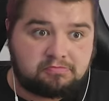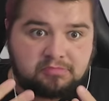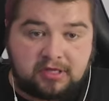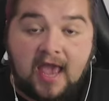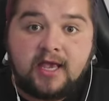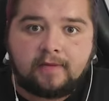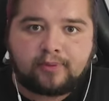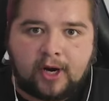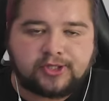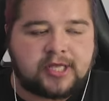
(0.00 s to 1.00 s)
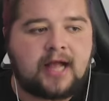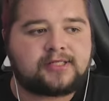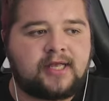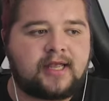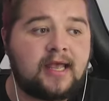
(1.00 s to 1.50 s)
gegenpress
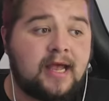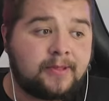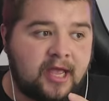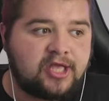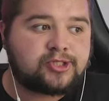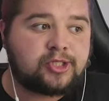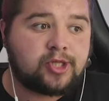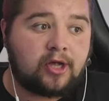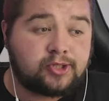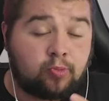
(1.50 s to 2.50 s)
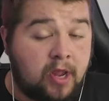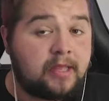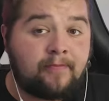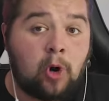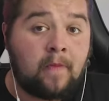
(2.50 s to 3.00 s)
tactic that is designed to win the
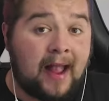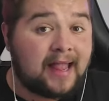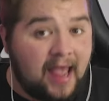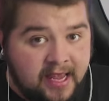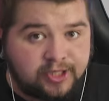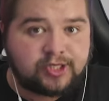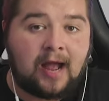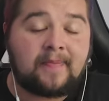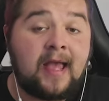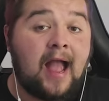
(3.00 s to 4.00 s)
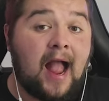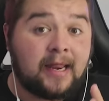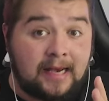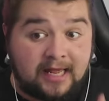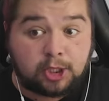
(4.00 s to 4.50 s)
ball back ASAP
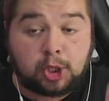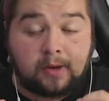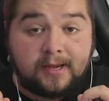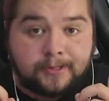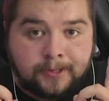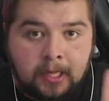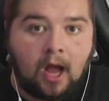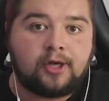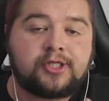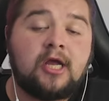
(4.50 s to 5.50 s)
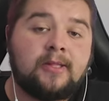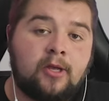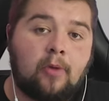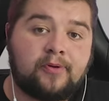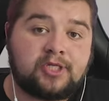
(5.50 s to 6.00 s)
and literally flood the
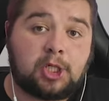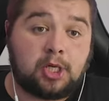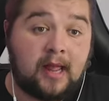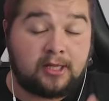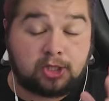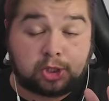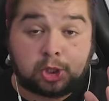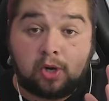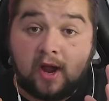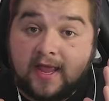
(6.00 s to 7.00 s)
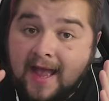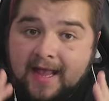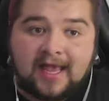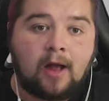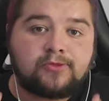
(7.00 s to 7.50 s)
opposition and just try
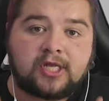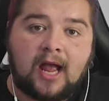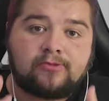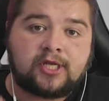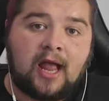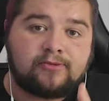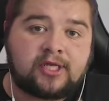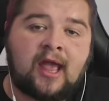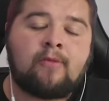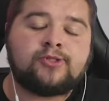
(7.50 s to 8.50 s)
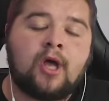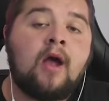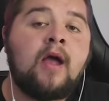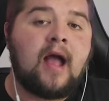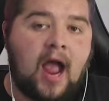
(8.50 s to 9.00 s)
counter,
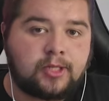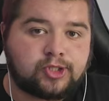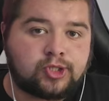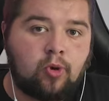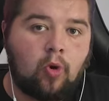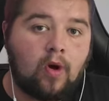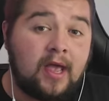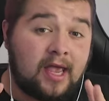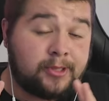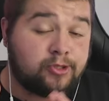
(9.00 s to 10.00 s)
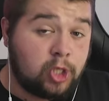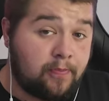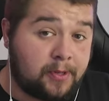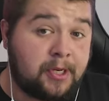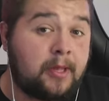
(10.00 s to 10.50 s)
and score. If you do
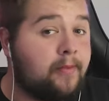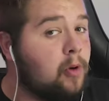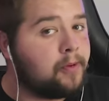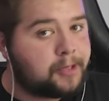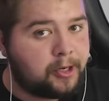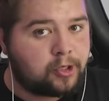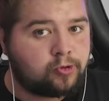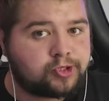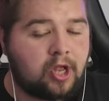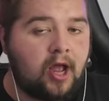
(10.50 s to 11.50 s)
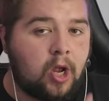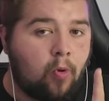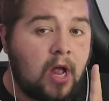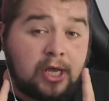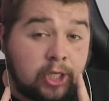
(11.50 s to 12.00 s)
prefer the more methodical
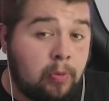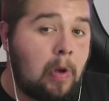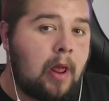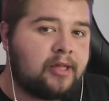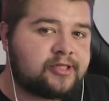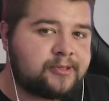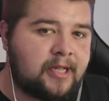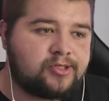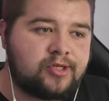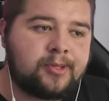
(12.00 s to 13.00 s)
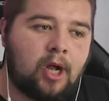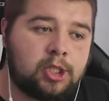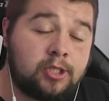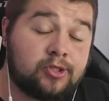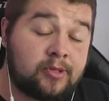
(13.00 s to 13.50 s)
style, you will like the defensive
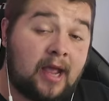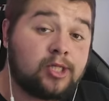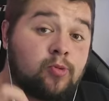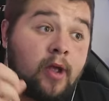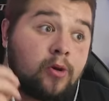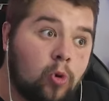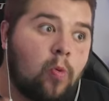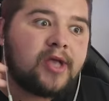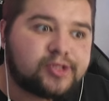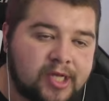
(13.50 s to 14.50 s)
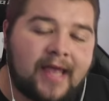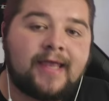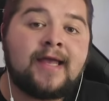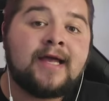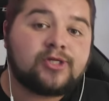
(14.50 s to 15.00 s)
version, so that is why I always
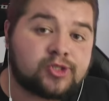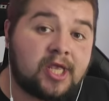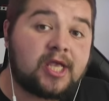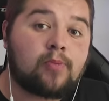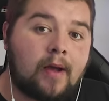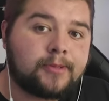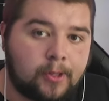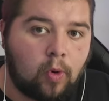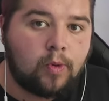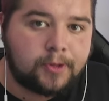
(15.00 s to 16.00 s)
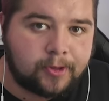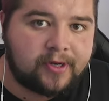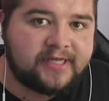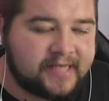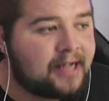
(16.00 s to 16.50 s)
say stick around for all
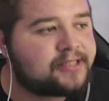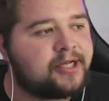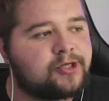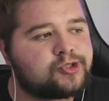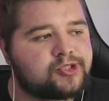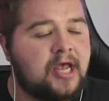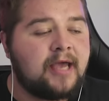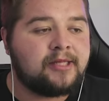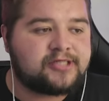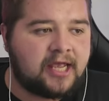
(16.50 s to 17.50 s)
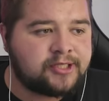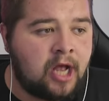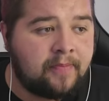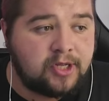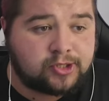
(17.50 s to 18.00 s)
three tactics. The data
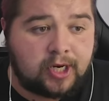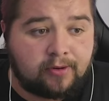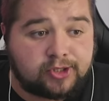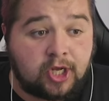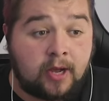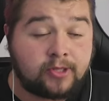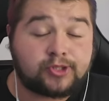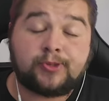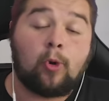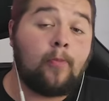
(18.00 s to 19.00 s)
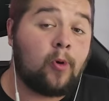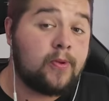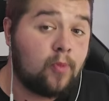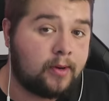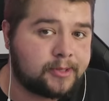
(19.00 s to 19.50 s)
hub is going to return us
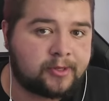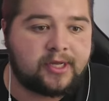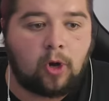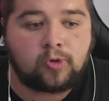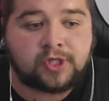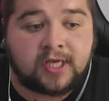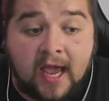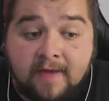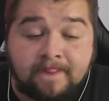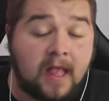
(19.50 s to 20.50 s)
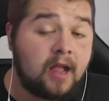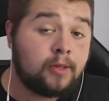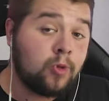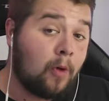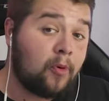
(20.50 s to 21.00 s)
4.13 goals a game,
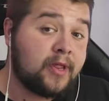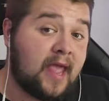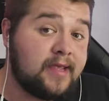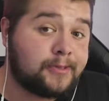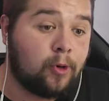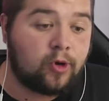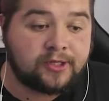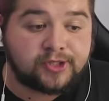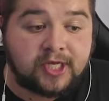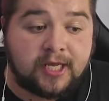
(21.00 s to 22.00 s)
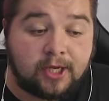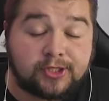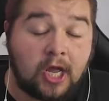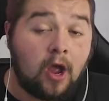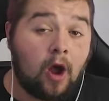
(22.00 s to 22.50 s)
0.84 conceded,
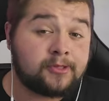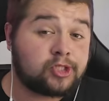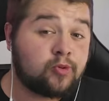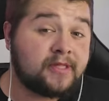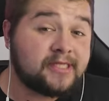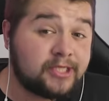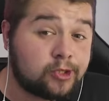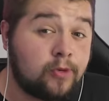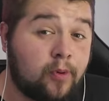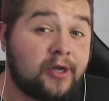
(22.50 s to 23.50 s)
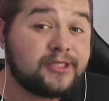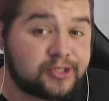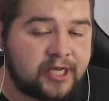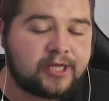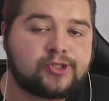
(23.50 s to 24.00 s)
over
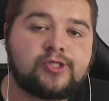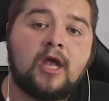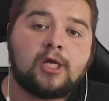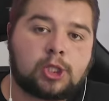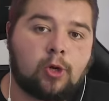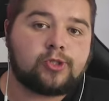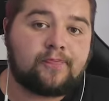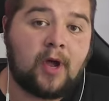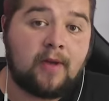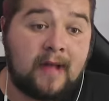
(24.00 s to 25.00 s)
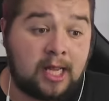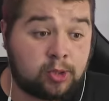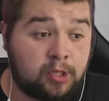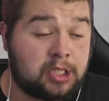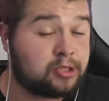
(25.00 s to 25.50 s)
22.6 shots per match,
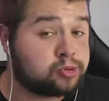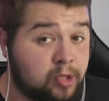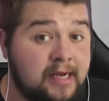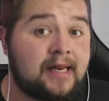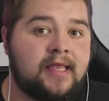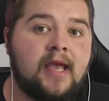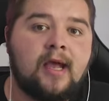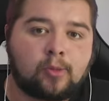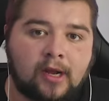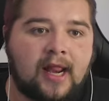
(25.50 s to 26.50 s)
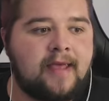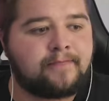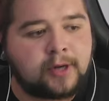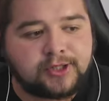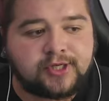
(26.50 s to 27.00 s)
which is really, really
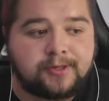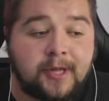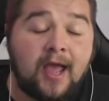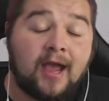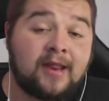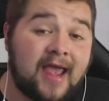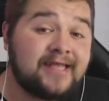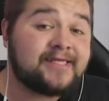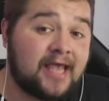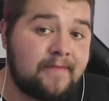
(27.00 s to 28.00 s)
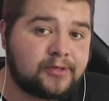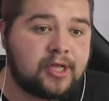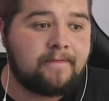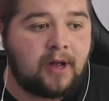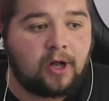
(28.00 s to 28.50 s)
impressive, an
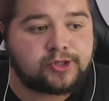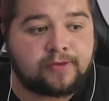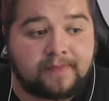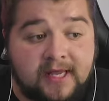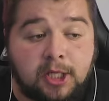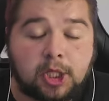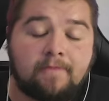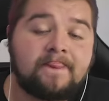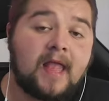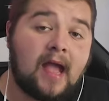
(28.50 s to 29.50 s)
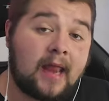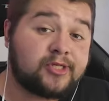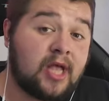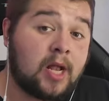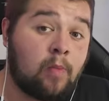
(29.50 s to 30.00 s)
88% pass completion, and
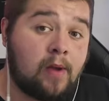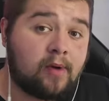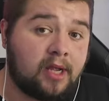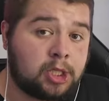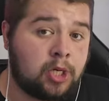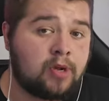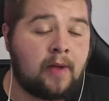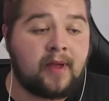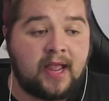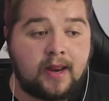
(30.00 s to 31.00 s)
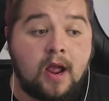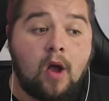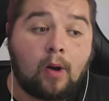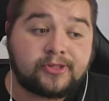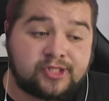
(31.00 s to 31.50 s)
attacker win ratio coming in
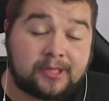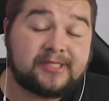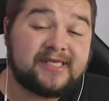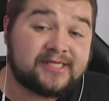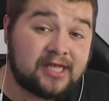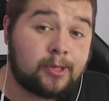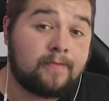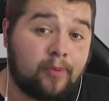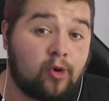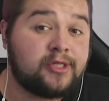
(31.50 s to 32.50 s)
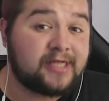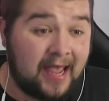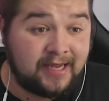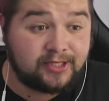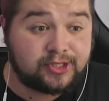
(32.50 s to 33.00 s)
of
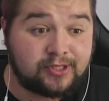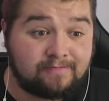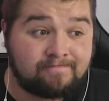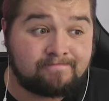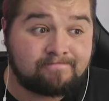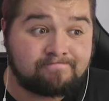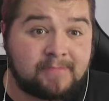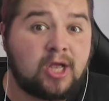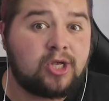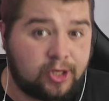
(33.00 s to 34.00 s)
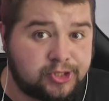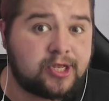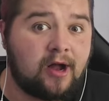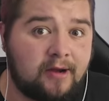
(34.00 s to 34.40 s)
77.8. Good start.